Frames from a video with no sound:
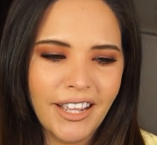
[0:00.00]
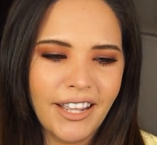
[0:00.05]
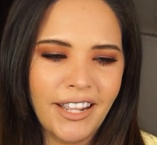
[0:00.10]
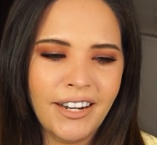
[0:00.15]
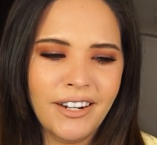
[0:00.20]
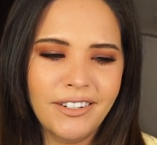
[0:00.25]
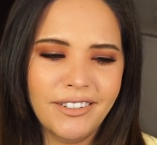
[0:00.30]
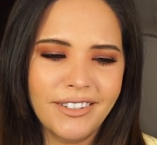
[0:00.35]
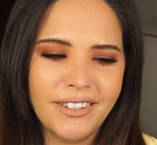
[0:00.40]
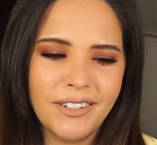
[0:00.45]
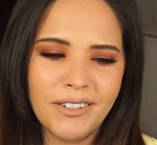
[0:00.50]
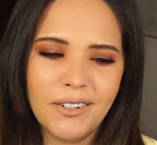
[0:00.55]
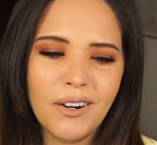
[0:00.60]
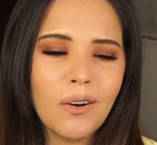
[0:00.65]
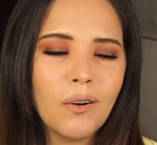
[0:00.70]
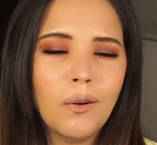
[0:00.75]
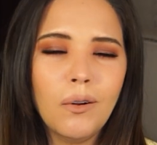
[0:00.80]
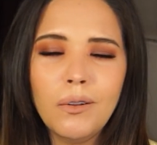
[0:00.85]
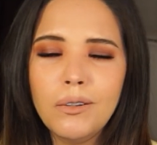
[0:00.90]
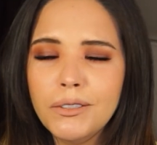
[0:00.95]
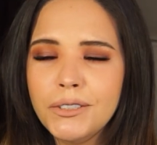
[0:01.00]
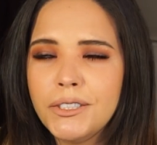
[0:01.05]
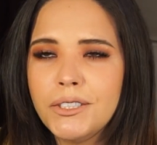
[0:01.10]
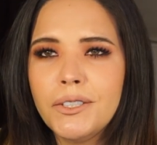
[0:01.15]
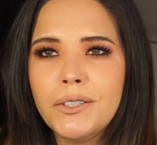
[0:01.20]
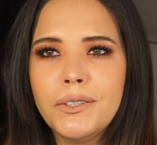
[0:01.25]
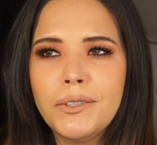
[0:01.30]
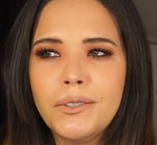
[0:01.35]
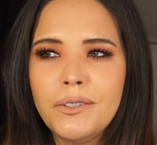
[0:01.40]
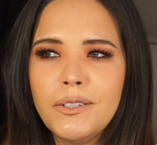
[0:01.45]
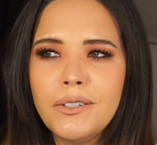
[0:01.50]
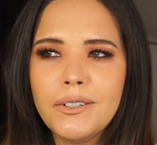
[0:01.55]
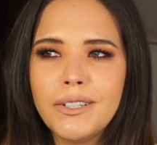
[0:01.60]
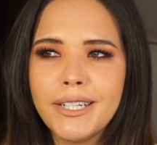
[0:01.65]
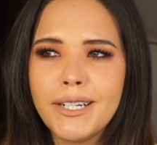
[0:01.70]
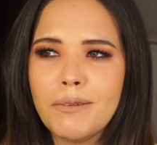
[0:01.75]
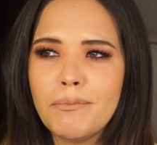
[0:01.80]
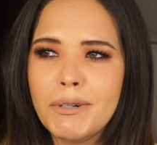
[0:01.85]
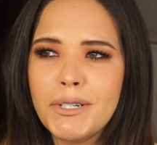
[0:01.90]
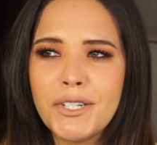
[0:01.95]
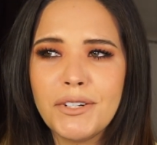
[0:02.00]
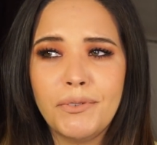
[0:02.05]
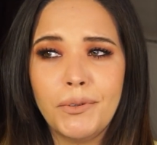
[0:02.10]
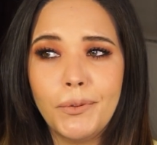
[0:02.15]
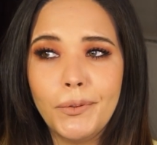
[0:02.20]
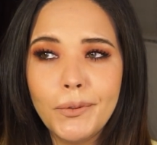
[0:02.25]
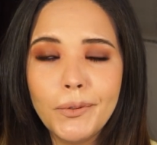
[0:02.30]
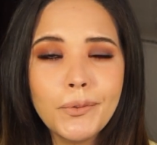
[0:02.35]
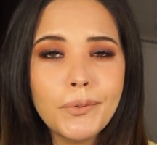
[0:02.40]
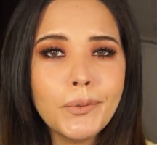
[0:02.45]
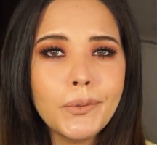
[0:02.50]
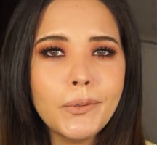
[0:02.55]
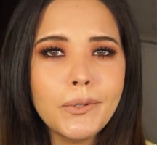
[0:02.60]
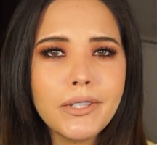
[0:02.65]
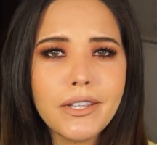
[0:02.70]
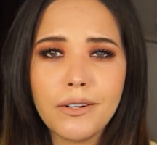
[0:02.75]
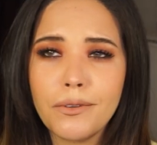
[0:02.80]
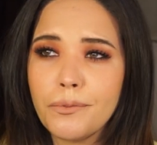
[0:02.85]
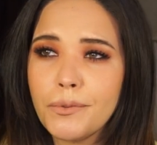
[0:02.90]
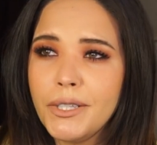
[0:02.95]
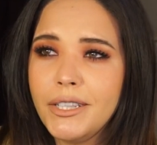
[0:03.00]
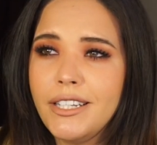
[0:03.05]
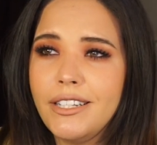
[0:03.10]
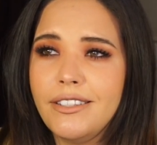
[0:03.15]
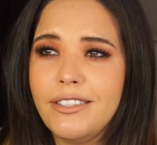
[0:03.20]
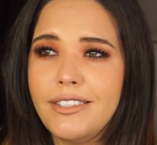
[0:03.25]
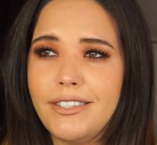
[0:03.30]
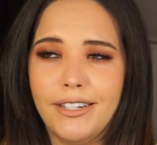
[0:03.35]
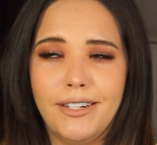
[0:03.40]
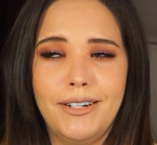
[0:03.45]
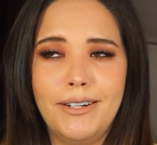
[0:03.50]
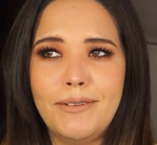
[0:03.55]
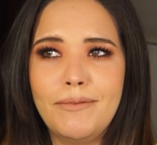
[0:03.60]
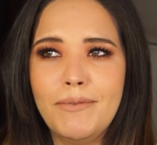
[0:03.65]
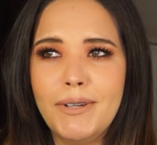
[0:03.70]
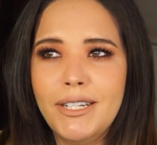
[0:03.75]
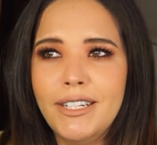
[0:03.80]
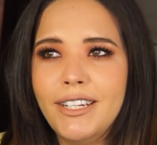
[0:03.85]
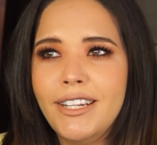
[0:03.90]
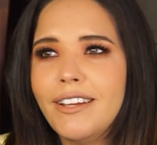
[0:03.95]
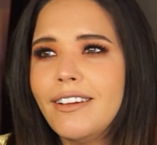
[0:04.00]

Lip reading: And there are also like a bunch of old rules that are really dumb